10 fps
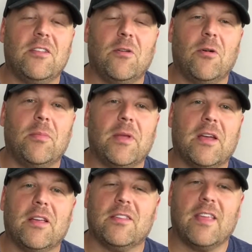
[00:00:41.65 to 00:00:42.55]
the Lord
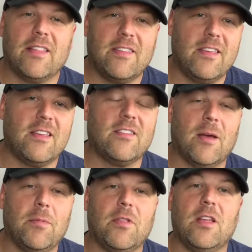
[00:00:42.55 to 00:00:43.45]
because that's the
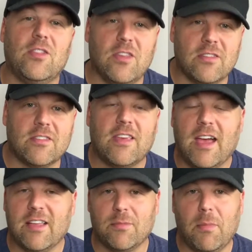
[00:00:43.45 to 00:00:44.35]
example that Jesus
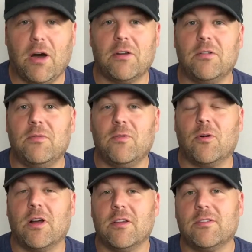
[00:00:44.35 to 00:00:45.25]
has modeled
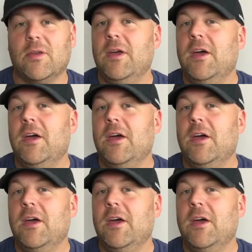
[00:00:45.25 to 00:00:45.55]
for us.